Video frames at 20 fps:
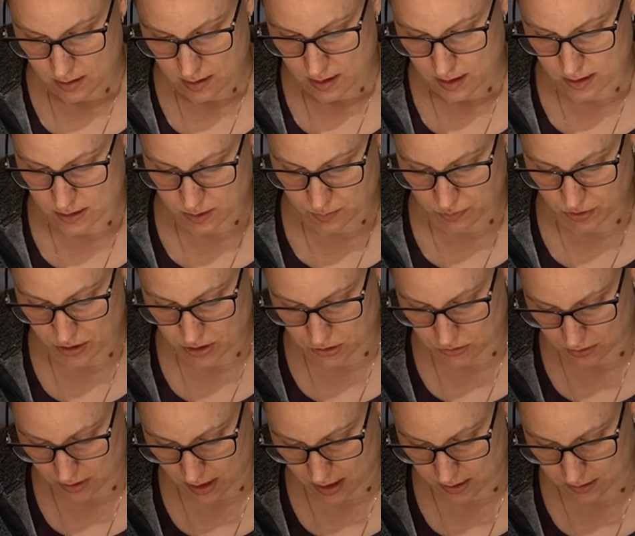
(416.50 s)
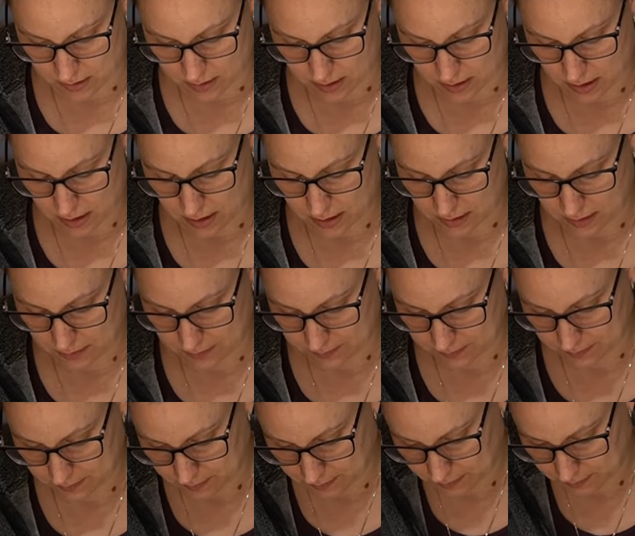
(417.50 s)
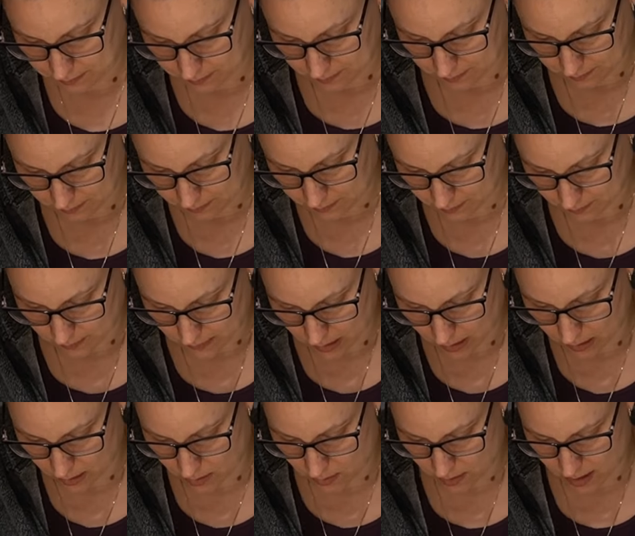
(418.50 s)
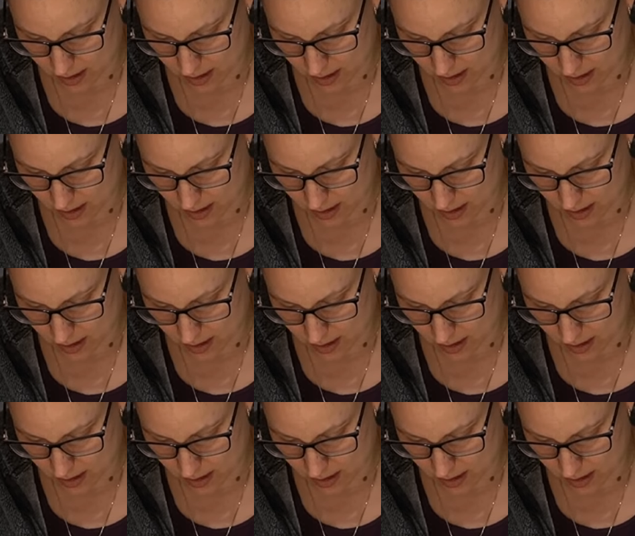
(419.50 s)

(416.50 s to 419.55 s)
it's pressure canned. Low